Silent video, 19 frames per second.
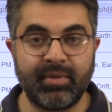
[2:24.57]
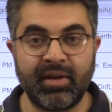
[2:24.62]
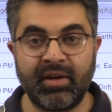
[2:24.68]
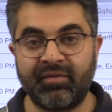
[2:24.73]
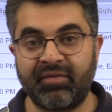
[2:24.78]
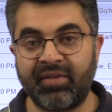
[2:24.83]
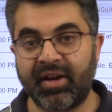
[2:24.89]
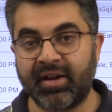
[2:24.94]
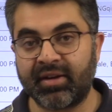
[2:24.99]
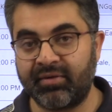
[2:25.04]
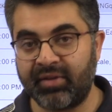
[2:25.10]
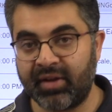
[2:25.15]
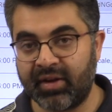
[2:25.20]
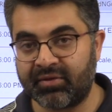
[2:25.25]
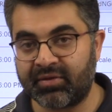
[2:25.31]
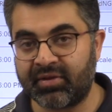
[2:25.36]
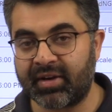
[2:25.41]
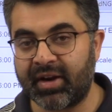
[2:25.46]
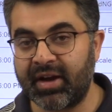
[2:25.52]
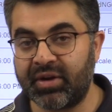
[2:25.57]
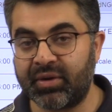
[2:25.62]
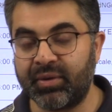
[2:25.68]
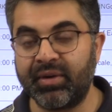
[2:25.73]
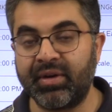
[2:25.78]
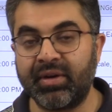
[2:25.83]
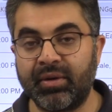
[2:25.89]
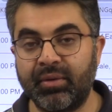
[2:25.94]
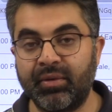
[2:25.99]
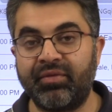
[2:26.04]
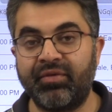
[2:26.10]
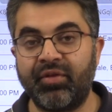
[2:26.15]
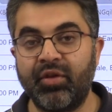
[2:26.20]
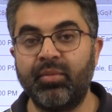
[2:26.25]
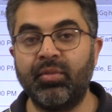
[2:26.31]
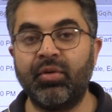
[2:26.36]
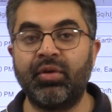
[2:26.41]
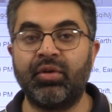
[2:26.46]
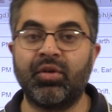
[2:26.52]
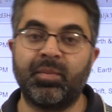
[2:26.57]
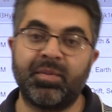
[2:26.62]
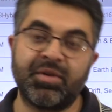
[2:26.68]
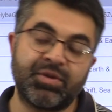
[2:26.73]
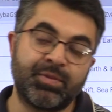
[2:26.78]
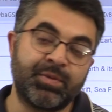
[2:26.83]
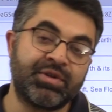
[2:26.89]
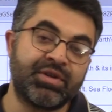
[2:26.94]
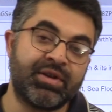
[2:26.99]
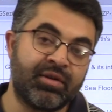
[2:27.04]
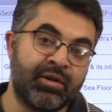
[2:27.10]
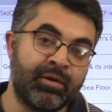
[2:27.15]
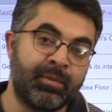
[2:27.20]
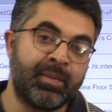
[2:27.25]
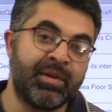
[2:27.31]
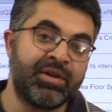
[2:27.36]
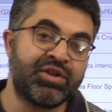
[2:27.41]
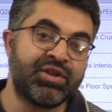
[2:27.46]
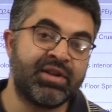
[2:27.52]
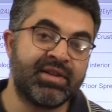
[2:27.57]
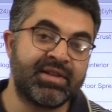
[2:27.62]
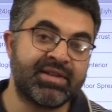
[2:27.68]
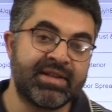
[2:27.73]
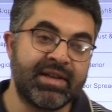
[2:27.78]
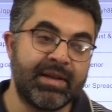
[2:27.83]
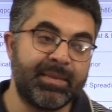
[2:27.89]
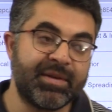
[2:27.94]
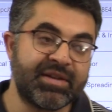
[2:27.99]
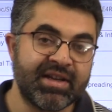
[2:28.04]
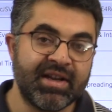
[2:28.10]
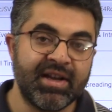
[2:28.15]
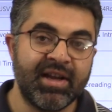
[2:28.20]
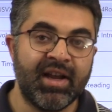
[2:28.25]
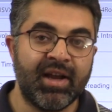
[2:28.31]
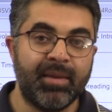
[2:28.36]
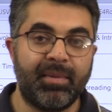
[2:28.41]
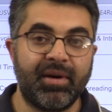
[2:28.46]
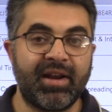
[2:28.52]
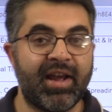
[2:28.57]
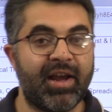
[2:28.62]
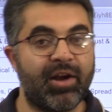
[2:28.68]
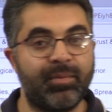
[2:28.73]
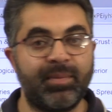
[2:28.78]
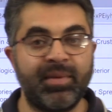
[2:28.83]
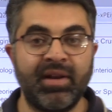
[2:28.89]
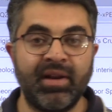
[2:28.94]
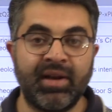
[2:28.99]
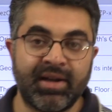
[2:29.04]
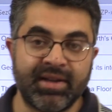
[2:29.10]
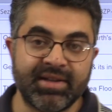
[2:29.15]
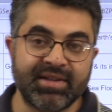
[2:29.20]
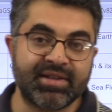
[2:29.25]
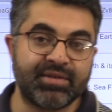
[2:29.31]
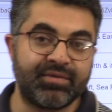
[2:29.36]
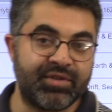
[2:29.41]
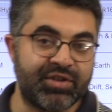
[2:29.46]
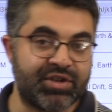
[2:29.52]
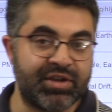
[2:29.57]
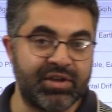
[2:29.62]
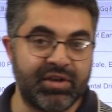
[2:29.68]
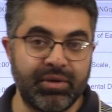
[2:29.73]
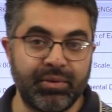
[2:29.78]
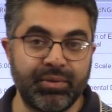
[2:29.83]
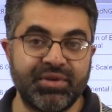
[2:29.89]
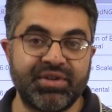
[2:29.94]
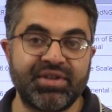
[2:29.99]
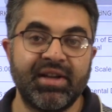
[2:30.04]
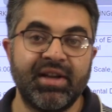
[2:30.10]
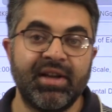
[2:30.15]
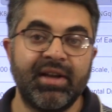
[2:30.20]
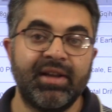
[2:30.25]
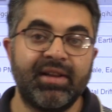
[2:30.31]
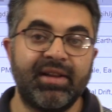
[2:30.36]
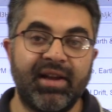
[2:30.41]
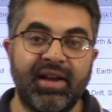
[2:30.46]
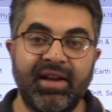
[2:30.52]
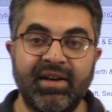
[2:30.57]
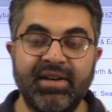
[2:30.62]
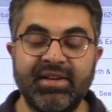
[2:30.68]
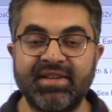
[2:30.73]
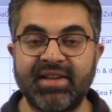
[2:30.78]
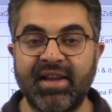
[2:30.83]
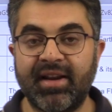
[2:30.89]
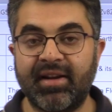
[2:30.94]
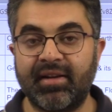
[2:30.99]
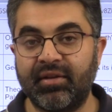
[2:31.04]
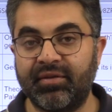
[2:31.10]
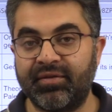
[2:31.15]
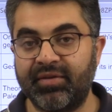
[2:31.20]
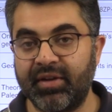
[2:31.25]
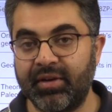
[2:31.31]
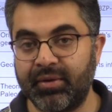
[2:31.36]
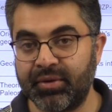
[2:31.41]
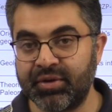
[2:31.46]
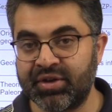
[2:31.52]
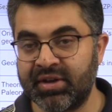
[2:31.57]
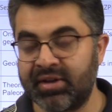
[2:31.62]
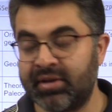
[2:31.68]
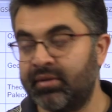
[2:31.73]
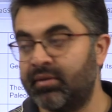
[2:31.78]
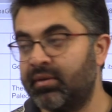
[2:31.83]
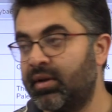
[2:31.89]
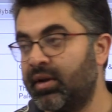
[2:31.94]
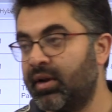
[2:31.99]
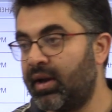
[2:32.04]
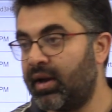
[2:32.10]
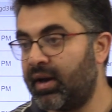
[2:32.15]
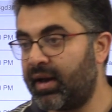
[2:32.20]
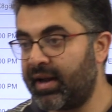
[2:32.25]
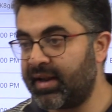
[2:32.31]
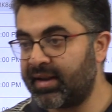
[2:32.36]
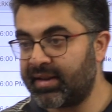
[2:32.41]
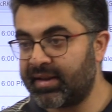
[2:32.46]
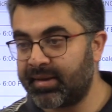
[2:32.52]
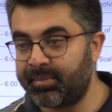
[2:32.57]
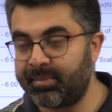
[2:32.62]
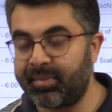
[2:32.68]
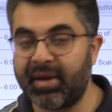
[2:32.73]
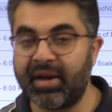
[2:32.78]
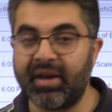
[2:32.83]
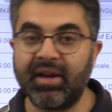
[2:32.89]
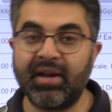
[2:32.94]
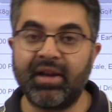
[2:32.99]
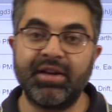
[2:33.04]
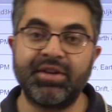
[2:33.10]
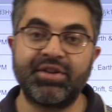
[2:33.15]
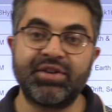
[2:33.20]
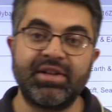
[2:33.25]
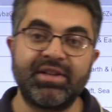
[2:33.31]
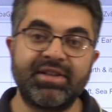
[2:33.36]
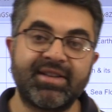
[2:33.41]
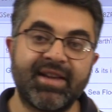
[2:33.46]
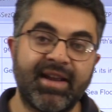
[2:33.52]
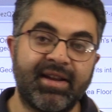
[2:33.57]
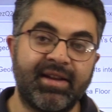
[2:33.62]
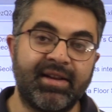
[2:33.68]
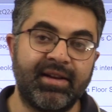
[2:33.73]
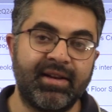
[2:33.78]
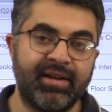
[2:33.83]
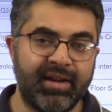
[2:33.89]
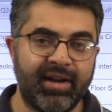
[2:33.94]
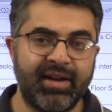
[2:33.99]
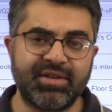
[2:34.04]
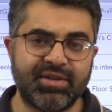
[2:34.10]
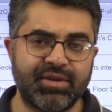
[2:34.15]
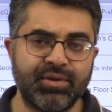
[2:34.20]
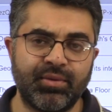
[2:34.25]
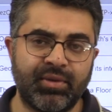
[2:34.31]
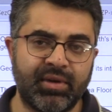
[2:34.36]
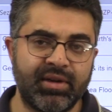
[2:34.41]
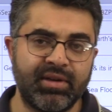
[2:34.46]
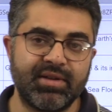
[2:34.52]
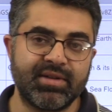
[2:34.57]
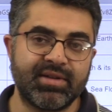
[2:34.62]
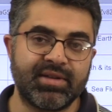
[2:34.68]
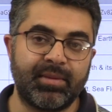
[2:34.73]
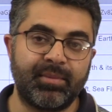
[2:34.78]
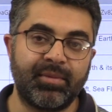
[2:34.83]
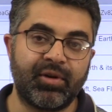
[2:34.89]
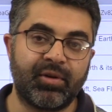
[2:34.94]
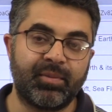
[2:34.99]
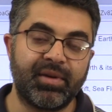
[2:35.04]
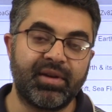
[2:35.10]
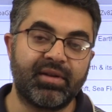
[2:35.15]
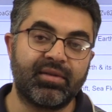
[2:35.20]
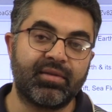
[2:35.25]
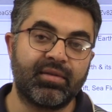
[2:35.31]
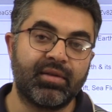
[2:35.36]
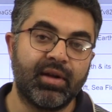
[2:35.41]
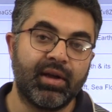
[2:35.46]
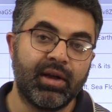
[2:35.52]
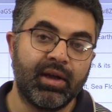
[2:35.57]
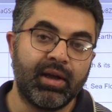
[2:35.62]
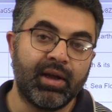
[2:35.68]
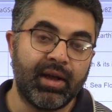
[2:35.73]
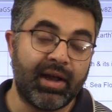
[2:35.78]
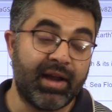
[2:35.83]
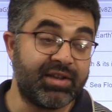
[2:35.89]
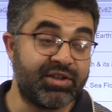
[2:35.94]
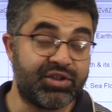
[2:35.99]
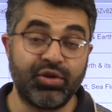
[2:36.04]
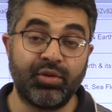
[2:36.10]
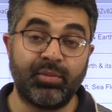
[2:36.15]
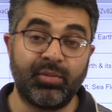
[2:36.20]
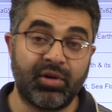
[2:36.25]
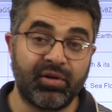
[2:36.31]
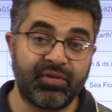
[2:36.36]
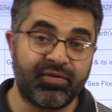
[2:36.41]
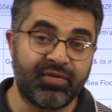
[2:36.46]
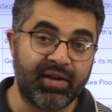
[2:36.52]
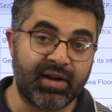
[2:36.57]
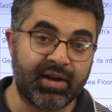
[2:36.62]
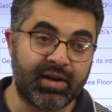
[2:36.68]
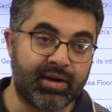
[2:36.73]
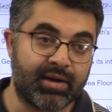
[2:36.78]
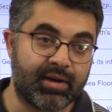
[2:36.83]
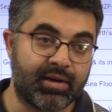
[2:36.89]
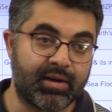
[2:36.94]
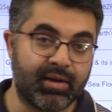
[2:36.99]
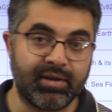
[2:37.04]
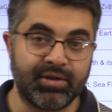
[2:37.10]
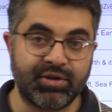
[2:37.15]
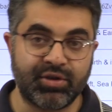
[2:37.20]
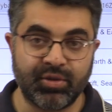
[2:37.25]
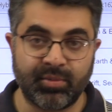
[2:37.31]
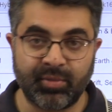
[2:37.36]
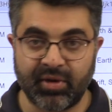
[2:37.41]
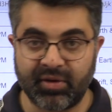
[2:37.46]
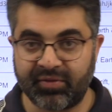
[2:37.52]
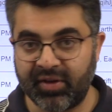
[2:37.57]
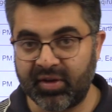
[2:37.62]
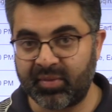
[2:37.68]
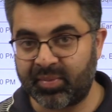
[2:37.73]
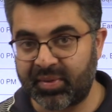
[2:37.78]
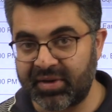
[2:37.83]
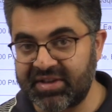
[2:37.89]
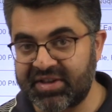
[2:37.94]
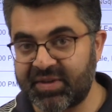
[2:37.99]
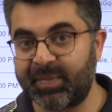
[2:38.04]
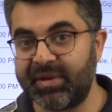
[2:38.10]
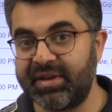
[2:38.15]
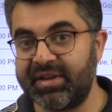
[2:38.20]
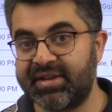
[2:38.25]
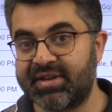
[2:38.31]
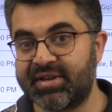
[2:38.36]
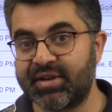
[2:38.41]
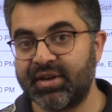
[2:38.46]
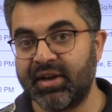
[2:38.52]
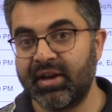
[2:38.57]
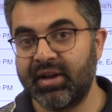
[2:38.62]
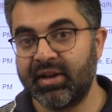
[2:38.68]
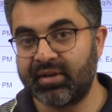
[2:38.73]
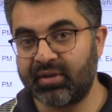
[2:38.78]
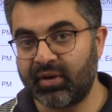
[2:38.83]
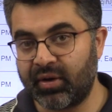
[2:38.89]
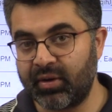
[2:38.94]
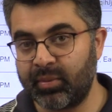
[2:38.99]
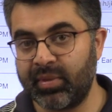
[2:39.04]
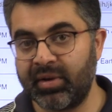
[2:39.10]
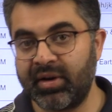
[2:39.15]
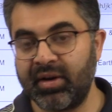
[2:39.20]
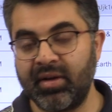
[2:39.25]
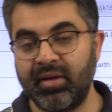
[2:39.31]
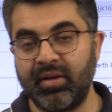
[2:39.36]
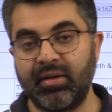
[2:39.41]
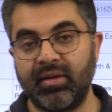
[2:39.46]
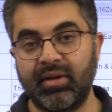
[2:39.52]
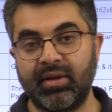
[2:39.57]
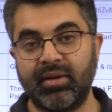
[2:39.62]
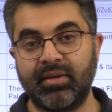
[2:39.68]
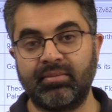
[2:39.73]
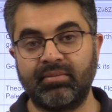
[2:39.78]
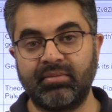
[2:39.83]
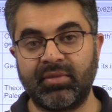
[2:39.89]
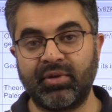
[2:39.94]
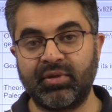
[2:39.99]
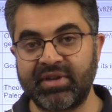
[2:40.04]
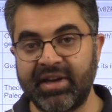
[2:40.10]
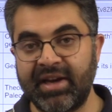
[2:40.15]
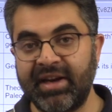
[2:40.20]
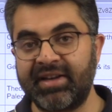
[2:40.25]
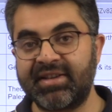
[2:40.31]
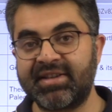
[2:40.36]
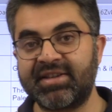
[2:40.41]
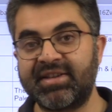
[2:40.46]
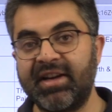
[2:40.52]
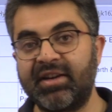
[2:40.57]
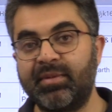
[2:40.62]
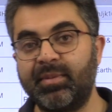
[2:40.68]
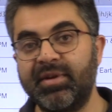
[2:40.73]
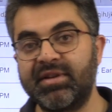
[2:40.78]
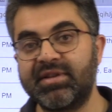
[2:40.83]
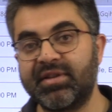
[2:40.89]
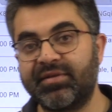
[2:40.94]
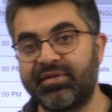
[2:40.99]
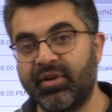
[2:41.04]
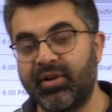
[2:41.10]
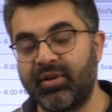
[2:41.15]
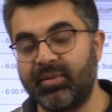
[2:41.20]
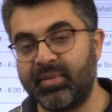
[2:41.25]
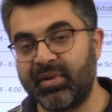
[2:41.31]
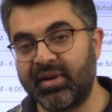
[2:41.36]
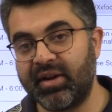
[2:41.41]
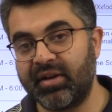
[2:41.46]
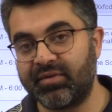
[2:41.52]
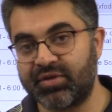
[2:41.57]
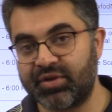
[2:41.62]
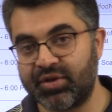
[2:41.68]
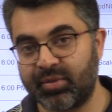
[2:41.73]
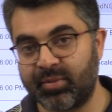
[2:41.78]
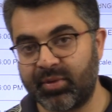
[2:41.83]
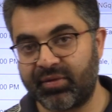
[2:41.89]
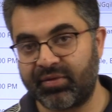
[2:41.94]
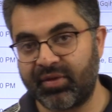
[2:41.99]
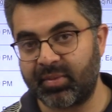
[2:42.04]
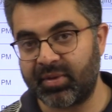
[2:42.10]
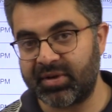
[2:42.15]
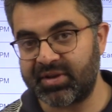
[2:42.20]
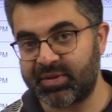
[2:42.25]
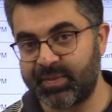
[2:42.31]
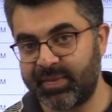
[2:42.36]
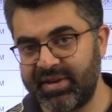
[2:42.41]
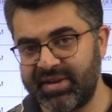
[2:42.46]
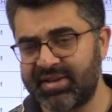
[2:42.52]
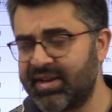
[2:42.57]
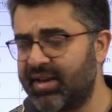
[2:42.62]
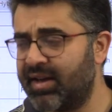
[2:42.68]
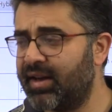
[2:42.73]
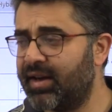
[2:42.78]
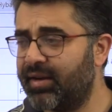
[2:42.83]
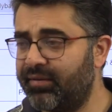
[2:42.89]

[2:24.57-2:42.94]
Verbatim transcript: In fact, we have tried to include few more topics which are not mentioned in the syllabus but have been asked which includes the arid cycle of erosion, like the periglacial cycle and so on, some topics, and geomorphic, uh, geomorphic principles, Thornbury, uh, those eight statements of Thornbury of geomorphic principles.